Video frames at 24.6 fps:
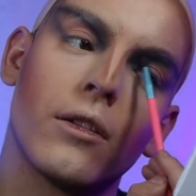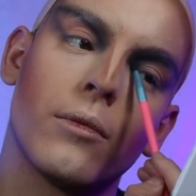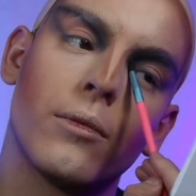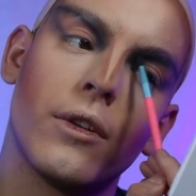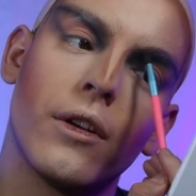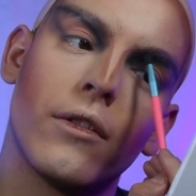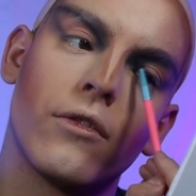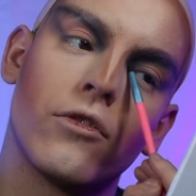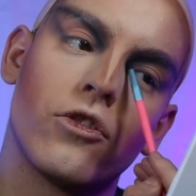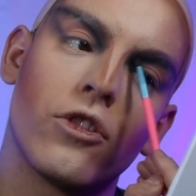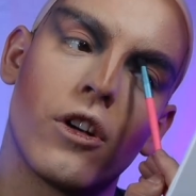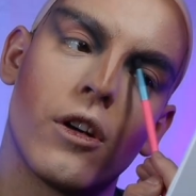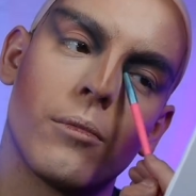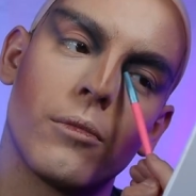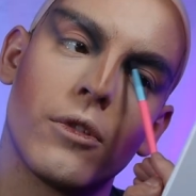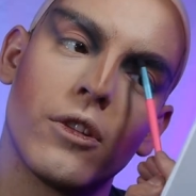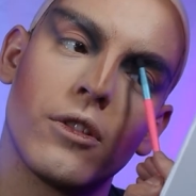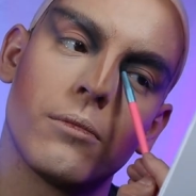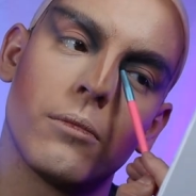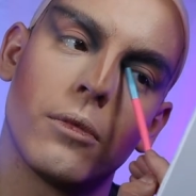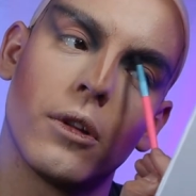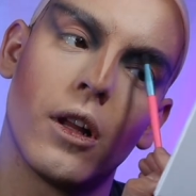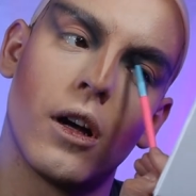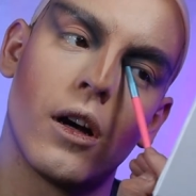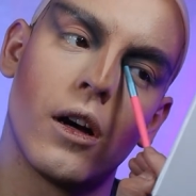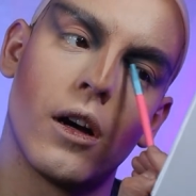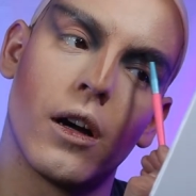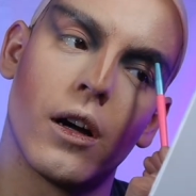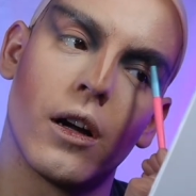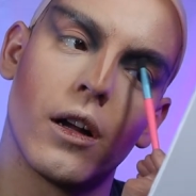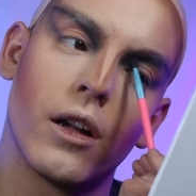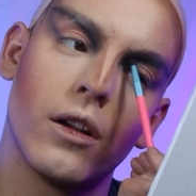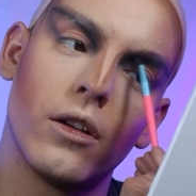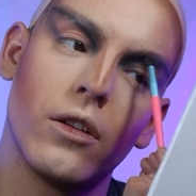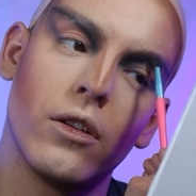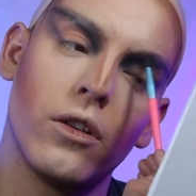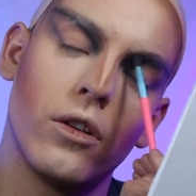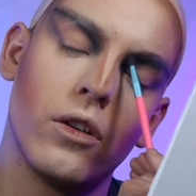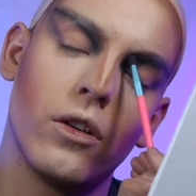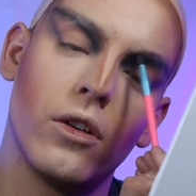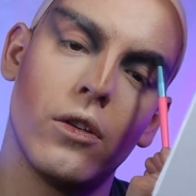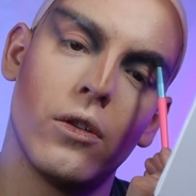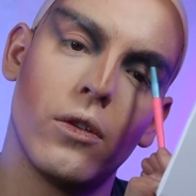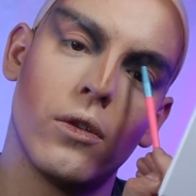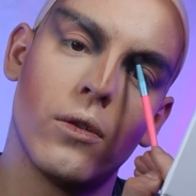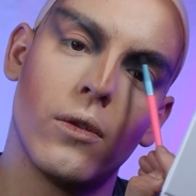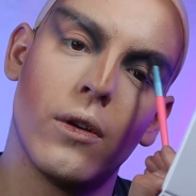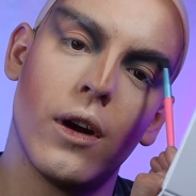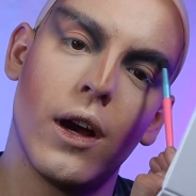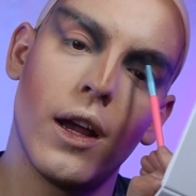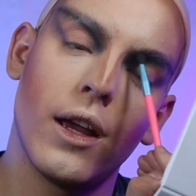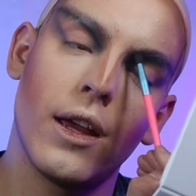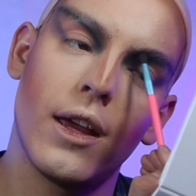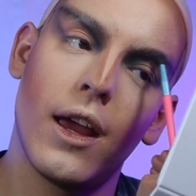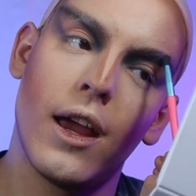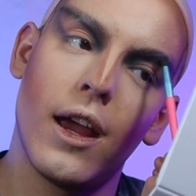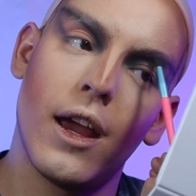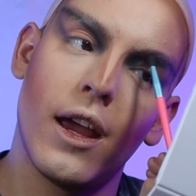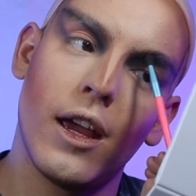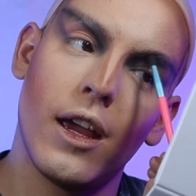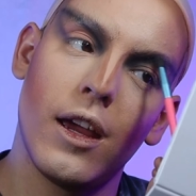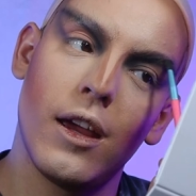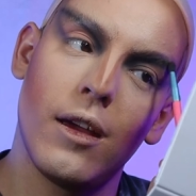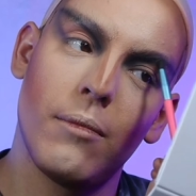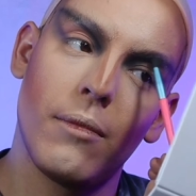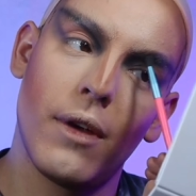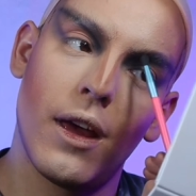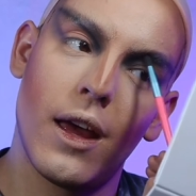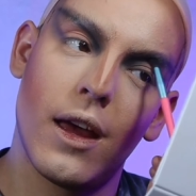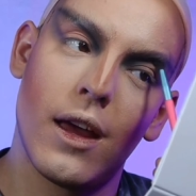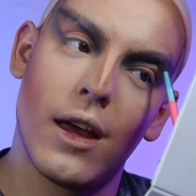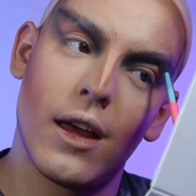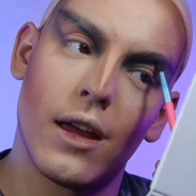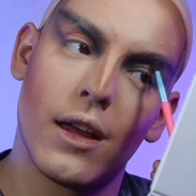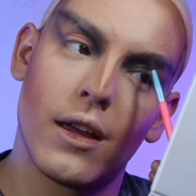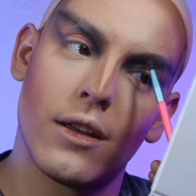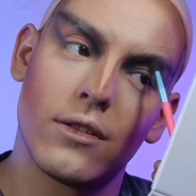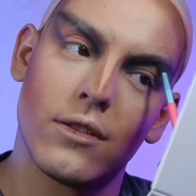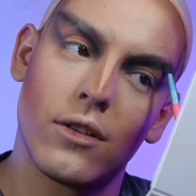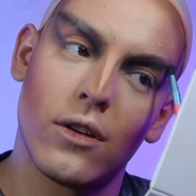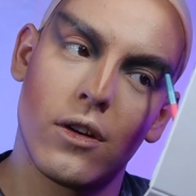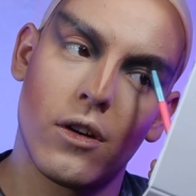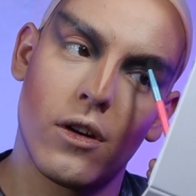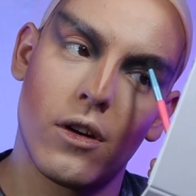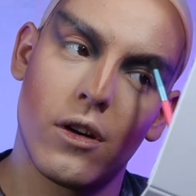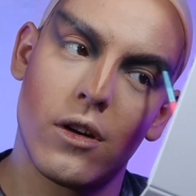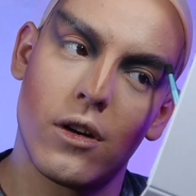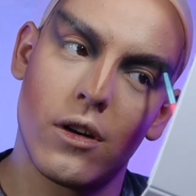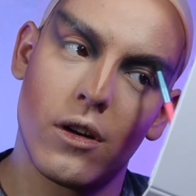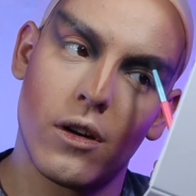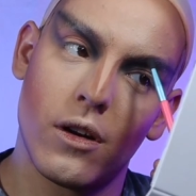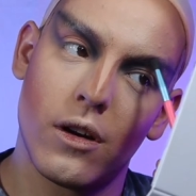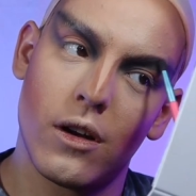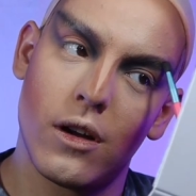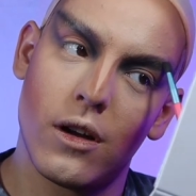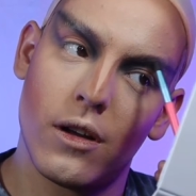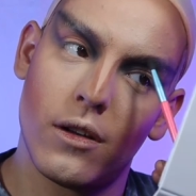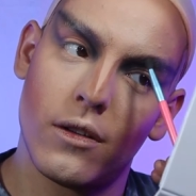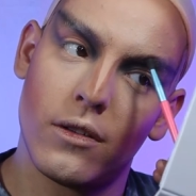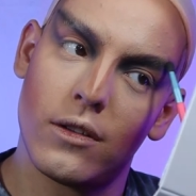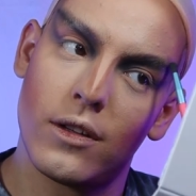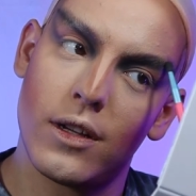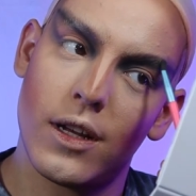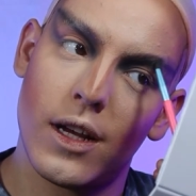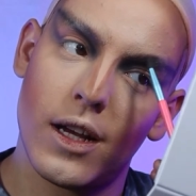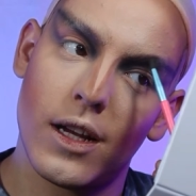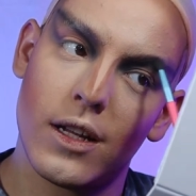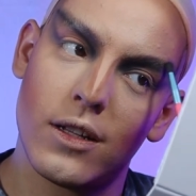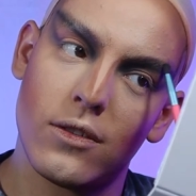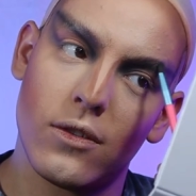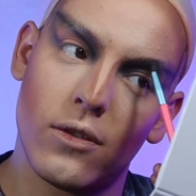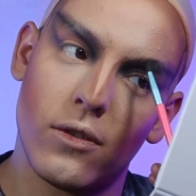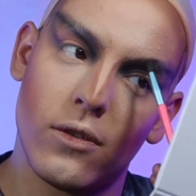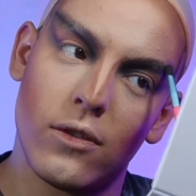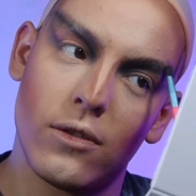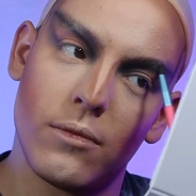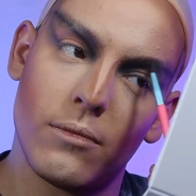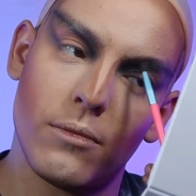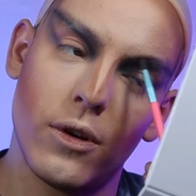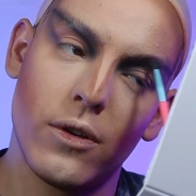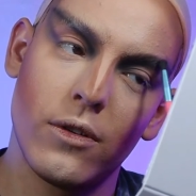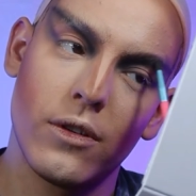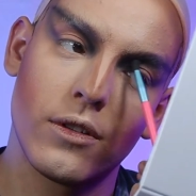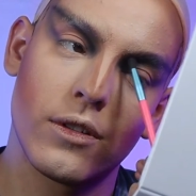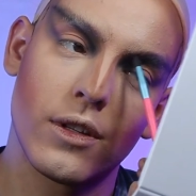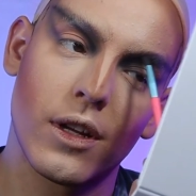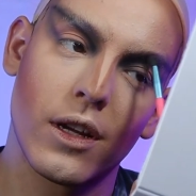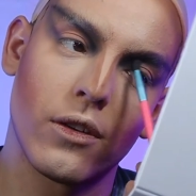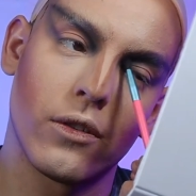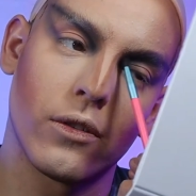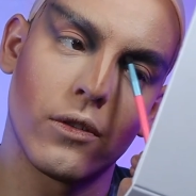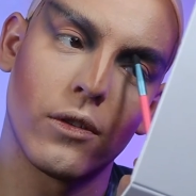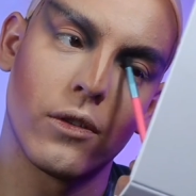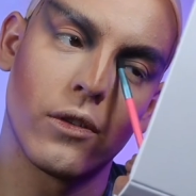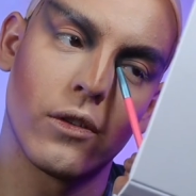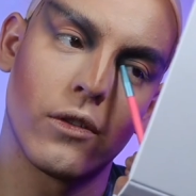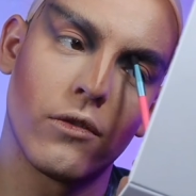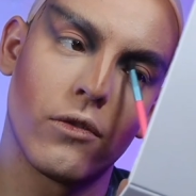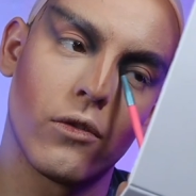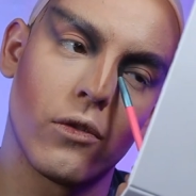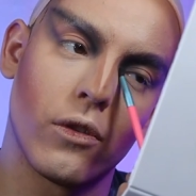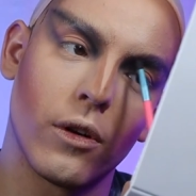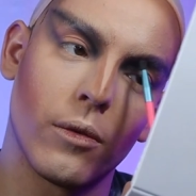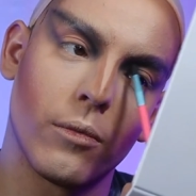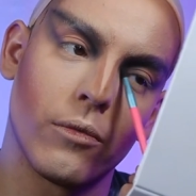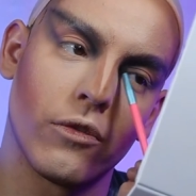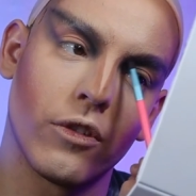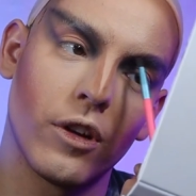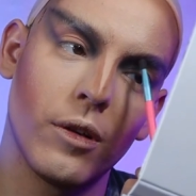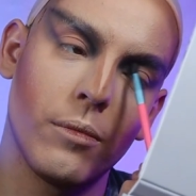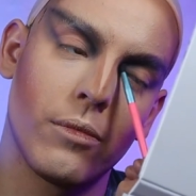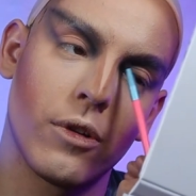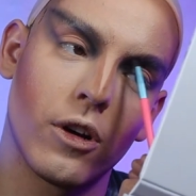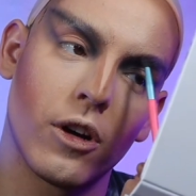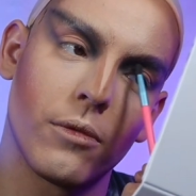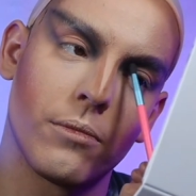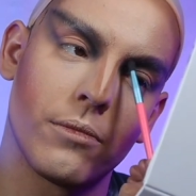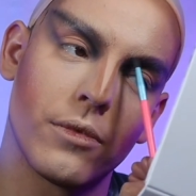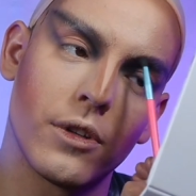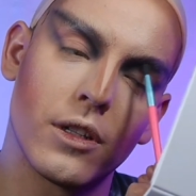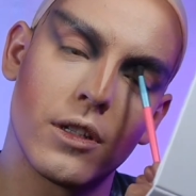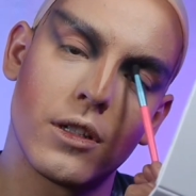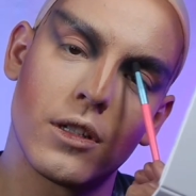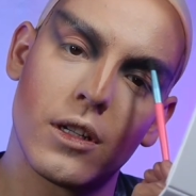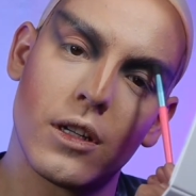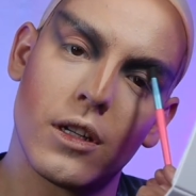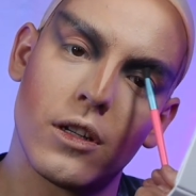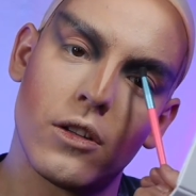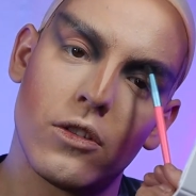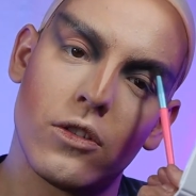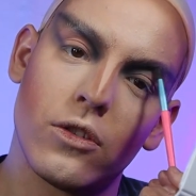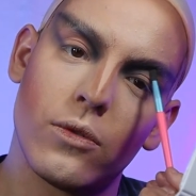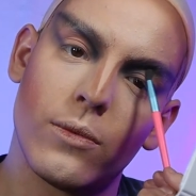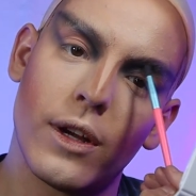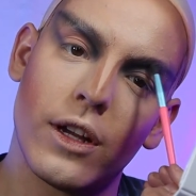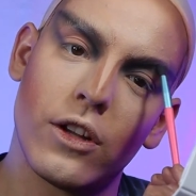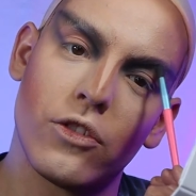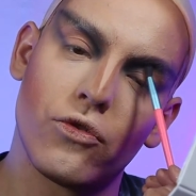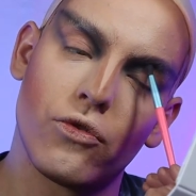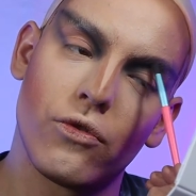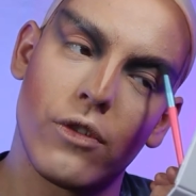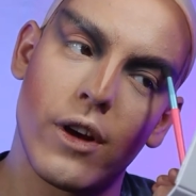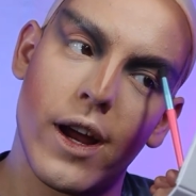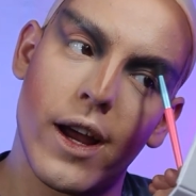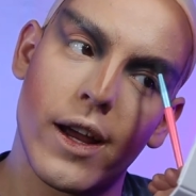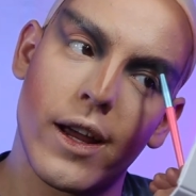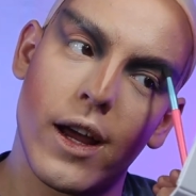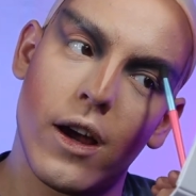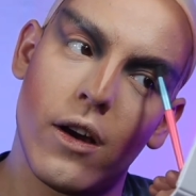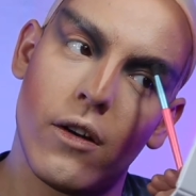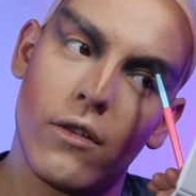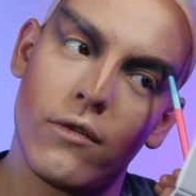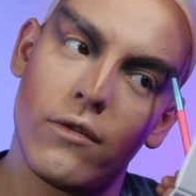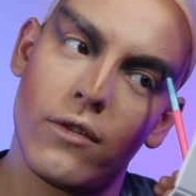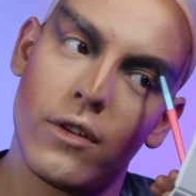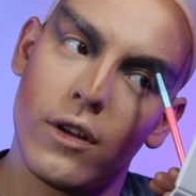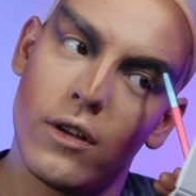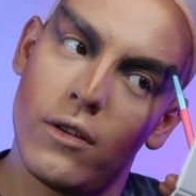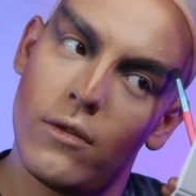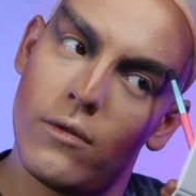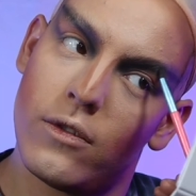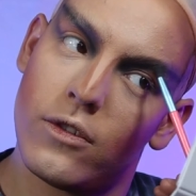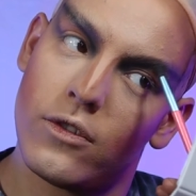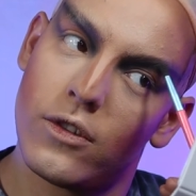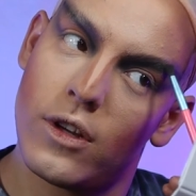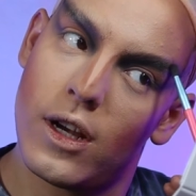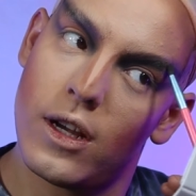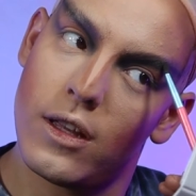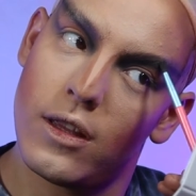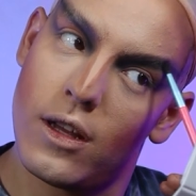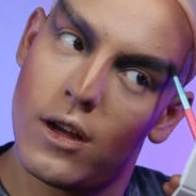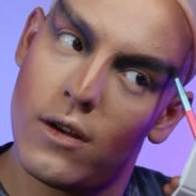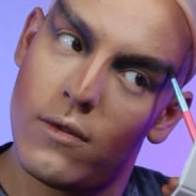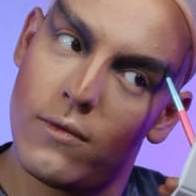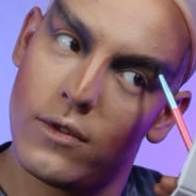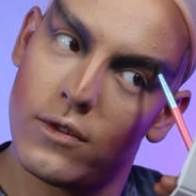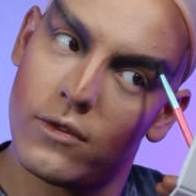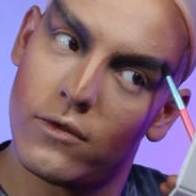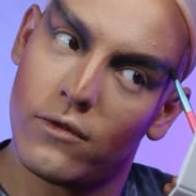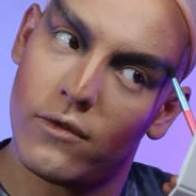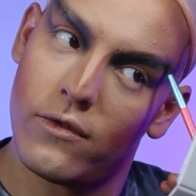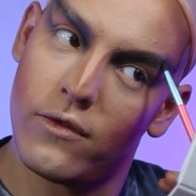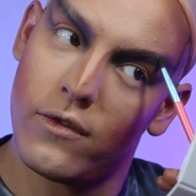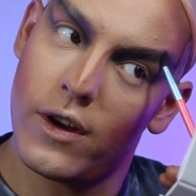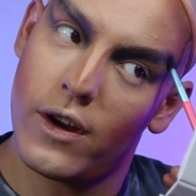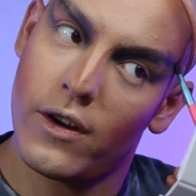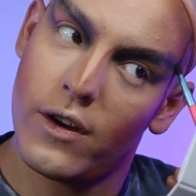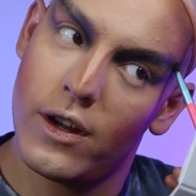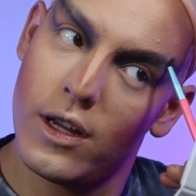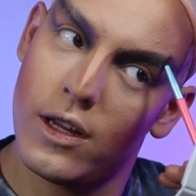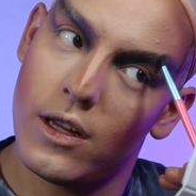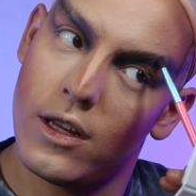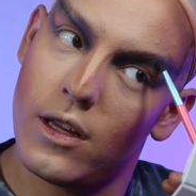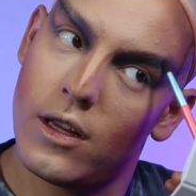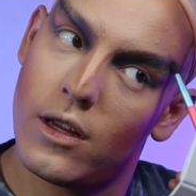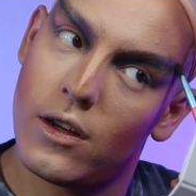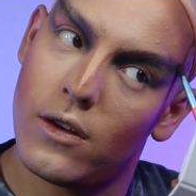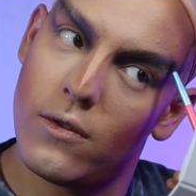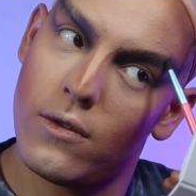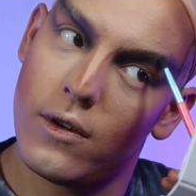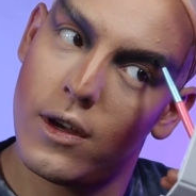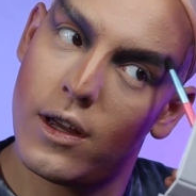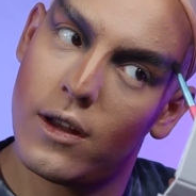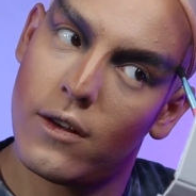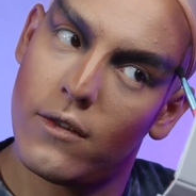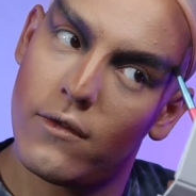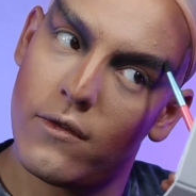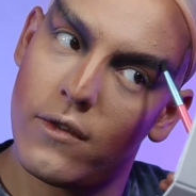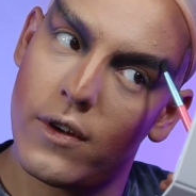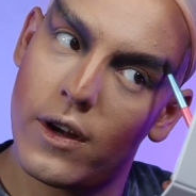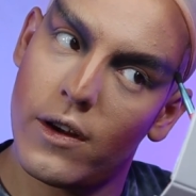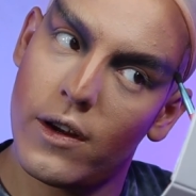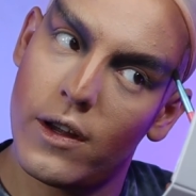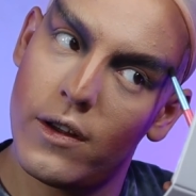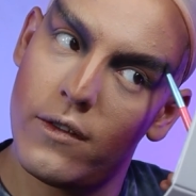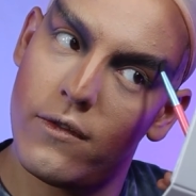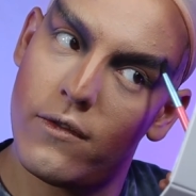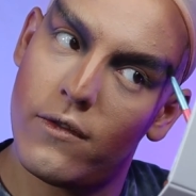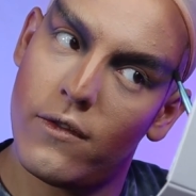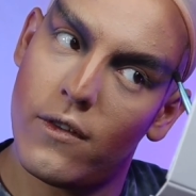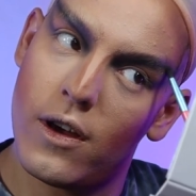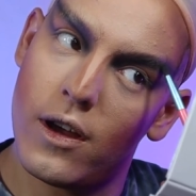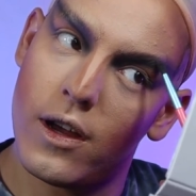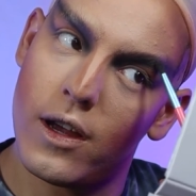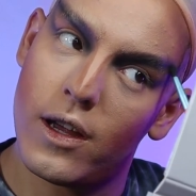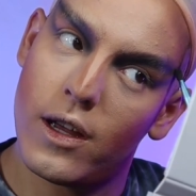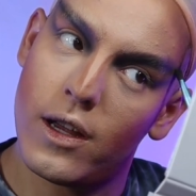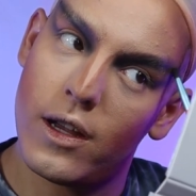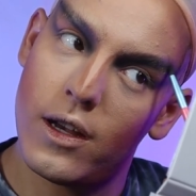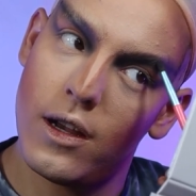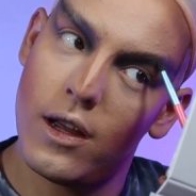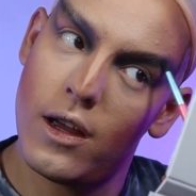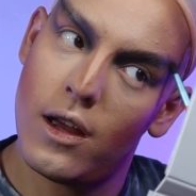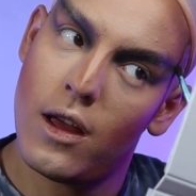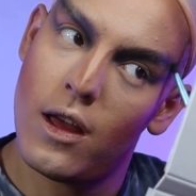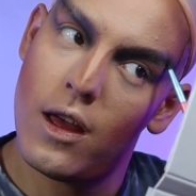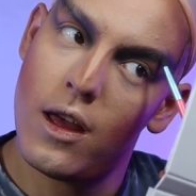up we have Jombers Blonde, who came as her dad's old motorcycle uniform repurposed into a drag outfit, which I thought was very cute and very fun.